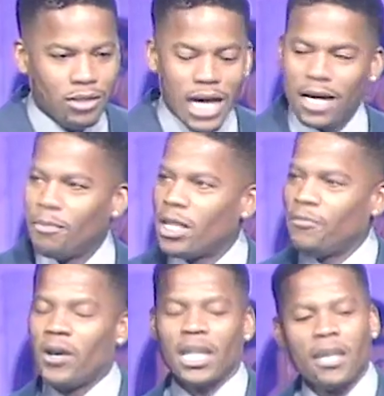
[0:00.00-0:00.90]
Got a
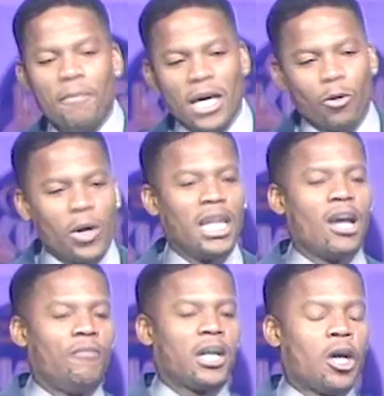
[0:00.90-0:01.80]
motherfucker that can make a
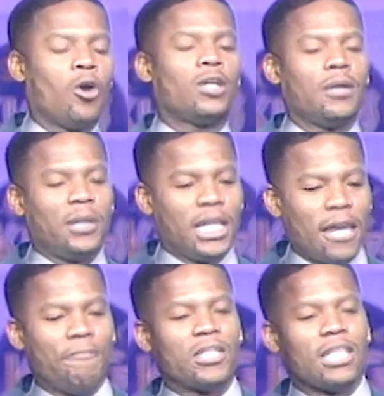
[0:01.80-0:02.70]
radio of a coconut, but he
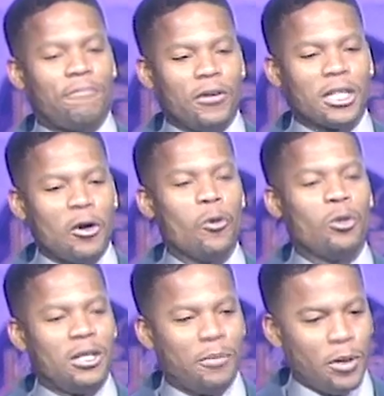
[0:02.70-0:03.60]
can't fix that fucking
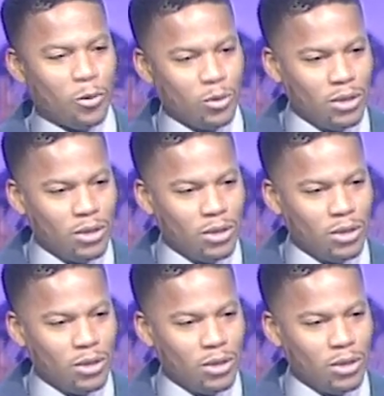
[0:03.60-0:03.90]
hole in the boat.